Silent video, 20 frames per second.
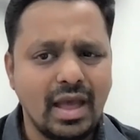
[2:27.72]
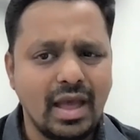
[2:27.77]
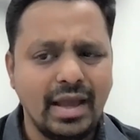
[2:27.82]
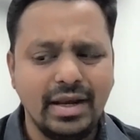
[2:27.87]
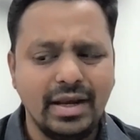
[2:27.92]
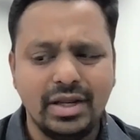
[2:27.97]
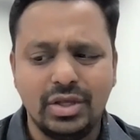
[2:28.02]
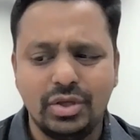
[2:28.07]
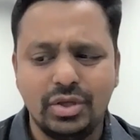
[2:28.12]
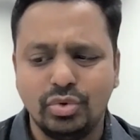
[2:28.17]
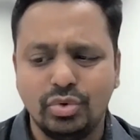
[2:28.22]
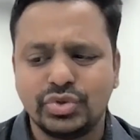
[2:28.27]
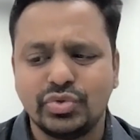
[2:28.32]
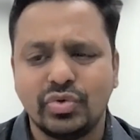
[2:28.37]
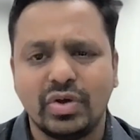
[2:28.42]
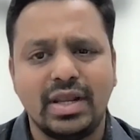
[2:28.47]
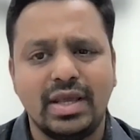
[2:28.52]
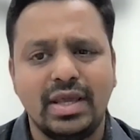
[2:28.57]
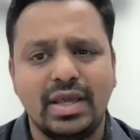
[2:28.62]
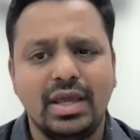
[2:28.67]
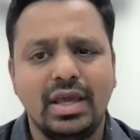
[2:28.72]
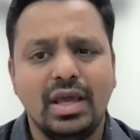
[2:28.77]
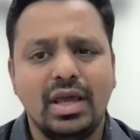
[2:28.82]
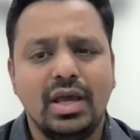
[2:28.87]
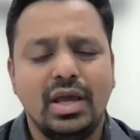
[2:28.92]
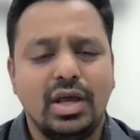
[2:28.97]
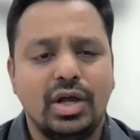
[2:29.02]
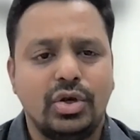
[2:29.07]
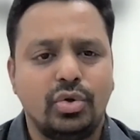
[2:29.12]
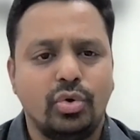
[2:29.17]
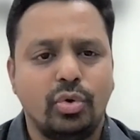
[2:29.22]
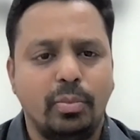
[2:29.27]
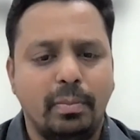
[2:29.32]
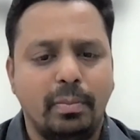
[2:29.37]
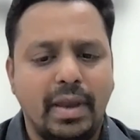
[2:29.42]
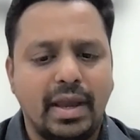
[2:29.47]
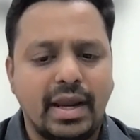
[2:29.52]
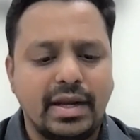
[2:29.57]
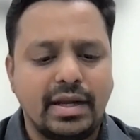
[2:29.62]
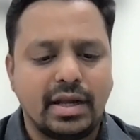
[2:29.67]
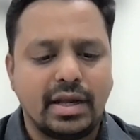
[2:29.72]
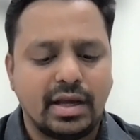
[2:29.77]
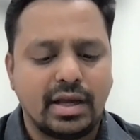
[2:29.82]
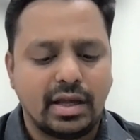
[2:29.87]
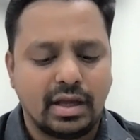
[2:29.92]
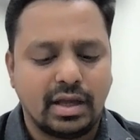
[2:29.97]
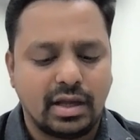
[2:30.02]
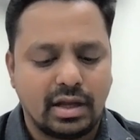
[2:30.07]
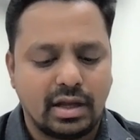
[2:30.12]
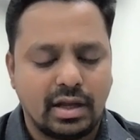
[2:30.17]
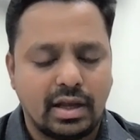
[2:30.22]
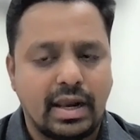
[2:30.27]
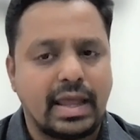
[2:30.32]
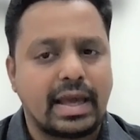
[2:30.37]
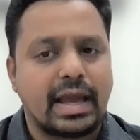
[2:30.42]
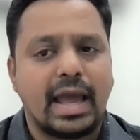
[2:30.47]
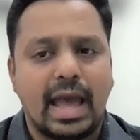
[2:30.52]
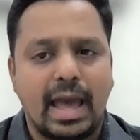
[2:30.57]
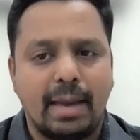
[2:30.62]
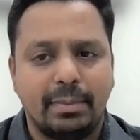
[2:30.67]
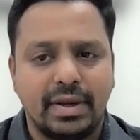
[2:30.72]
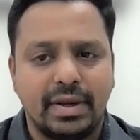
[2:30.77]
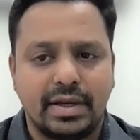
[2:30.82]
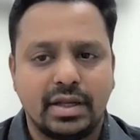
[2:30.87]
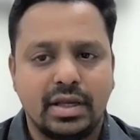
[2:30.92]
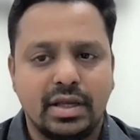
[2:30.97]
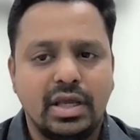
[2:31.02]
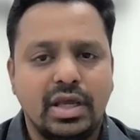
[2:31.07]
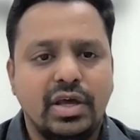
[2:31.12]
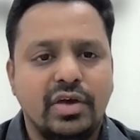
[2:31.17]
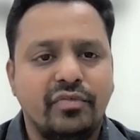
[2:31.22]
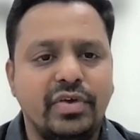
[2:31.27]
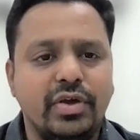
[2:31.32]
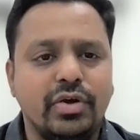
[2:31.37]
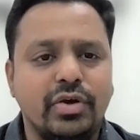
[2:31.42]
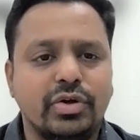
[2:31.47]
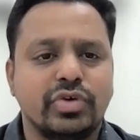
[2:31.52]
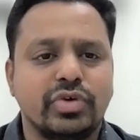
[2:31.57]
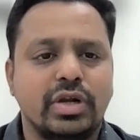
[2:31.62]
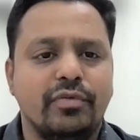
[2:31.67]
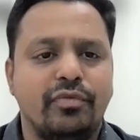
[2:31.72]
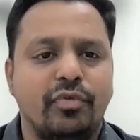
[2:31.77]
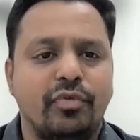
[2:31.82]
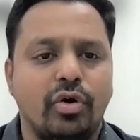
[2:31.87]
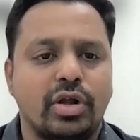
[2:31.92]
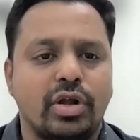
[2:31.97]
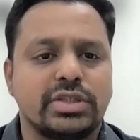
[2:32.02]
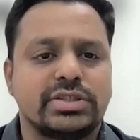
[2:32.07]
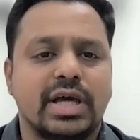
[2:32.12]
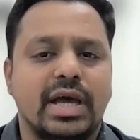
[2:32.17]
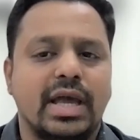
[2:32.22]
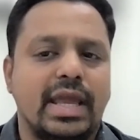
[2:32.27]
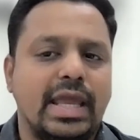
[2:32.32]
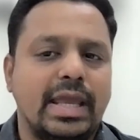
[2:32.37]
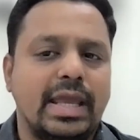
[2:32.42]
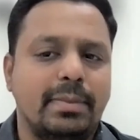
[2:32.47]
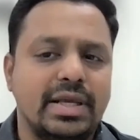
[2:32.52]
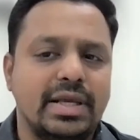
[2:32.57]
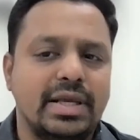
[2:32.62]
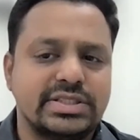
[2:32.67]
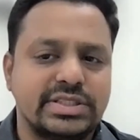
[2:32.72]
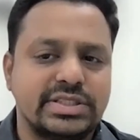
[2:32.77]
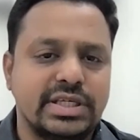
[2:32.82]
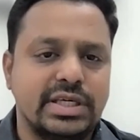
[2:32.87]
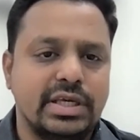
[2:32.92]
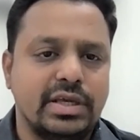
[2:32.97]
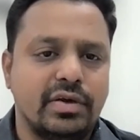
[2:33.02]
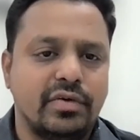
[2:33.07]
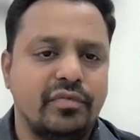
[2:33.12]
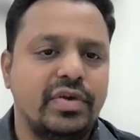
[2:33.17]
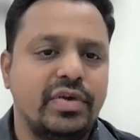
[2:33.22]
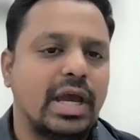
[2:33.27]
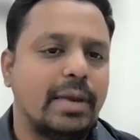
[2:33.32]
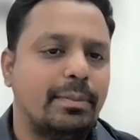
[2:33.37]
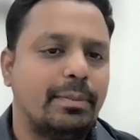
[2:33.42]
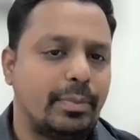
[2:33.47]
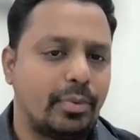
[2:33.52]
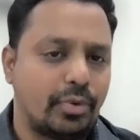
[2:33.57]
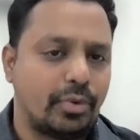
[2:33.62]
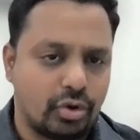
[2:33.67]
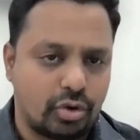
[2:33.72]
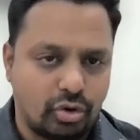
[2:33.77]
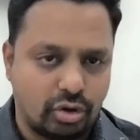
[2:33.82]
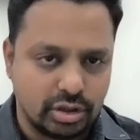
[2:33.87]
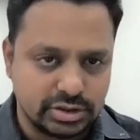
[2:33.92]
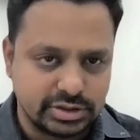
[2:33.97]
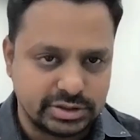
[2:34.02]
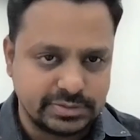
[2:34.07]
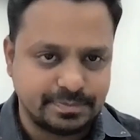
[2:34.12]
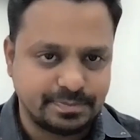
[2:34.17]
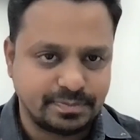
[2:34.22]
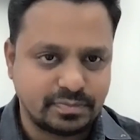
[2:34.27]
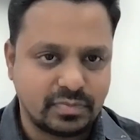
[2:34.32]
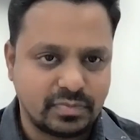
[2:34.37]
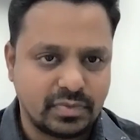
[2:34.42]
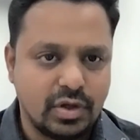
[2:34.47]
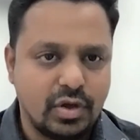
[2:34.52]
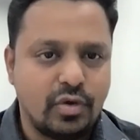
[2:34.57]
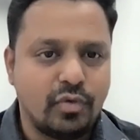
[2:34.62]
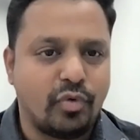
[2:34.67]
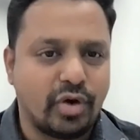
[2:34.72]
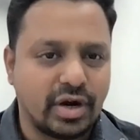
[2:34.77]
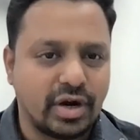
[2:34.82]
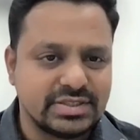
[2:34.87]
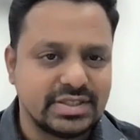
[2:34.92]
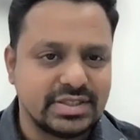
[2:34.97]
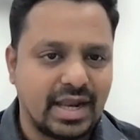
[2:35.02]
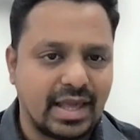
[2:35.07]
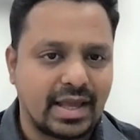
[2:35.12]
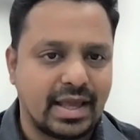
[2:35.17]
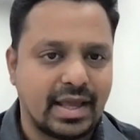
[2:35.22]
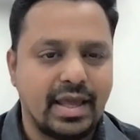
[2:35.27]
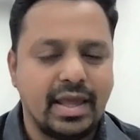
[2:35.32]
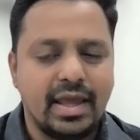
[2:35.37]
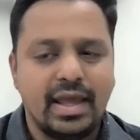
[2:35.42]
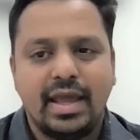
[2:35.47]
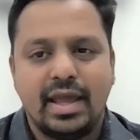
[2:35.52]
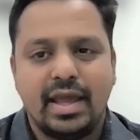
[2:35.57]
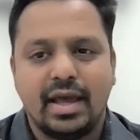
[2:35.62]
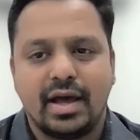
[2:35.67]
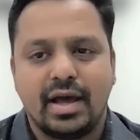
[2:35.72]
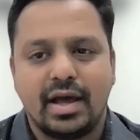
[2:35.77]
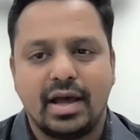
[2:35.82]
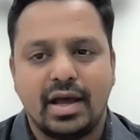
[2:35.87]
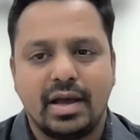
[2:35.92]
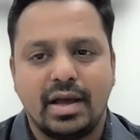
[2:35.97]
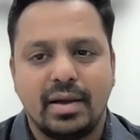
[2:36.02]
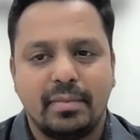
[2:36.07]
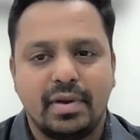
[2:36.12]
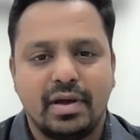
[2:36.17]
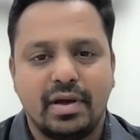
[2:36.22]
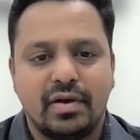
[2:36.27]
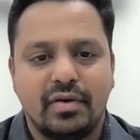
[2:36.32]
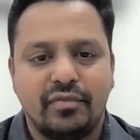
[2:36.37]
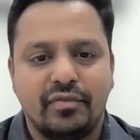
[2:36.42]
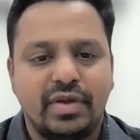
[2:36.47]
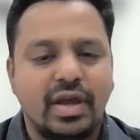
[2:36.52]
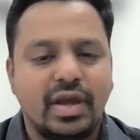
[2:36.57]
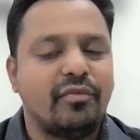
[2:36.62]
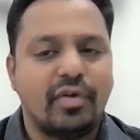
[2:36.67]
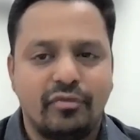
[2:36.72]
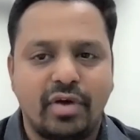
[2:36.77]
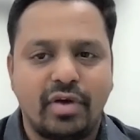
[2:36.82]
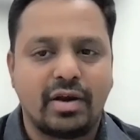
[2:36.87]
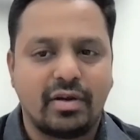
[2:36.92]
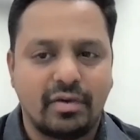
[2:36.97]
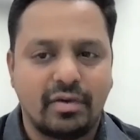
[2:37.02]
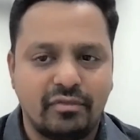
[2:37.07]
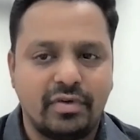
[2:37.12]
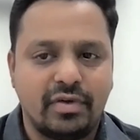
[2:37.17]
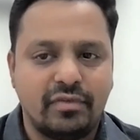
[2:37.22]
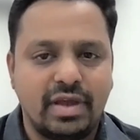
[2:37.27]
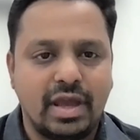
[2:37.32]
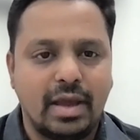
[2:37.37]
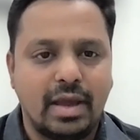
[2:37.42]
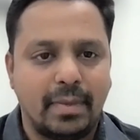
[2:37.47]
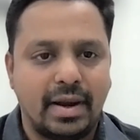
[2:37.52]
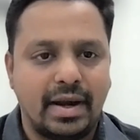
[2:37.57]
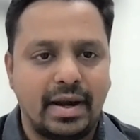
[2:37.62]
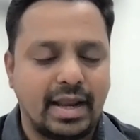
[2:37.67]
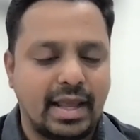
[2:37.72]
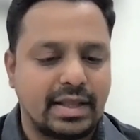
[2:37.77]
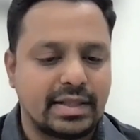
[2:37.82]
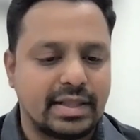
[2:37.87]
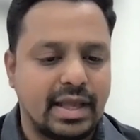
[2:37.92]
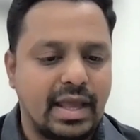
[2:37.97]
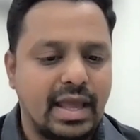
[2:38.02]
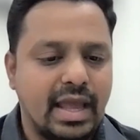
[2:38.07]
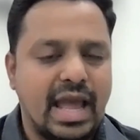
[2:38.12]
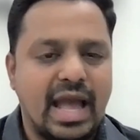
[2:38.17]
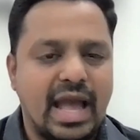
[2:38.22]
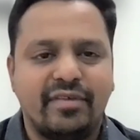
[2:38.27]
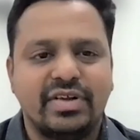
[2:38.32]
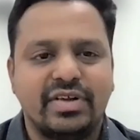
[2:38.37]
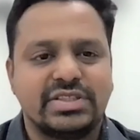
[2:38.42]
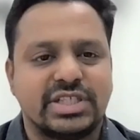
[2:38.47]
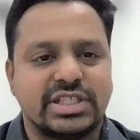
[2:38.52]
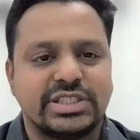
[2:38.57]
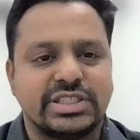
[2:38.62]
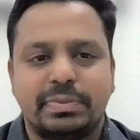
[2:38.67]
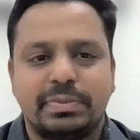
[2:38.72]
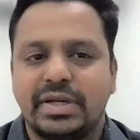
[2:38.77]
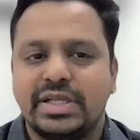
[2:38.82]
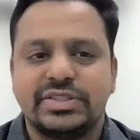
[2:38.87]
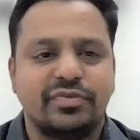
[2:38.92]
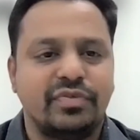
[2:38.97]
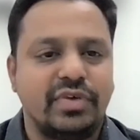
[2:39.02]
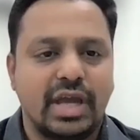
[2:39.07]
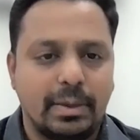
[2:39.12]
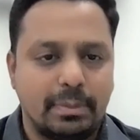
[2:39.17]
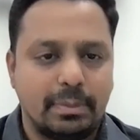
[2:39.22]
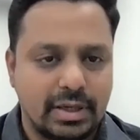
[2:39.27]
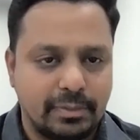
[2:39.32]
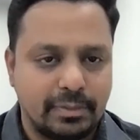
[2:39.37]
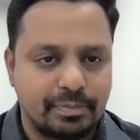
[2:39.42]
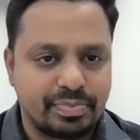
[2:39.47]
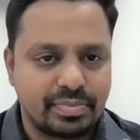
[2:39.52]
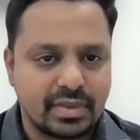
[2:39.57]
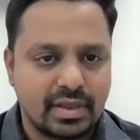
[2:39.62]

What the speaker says: And usually, to make it a habit, we usually follow the ABC VIP protocols. What is the we have made like that every chest pain is VIP,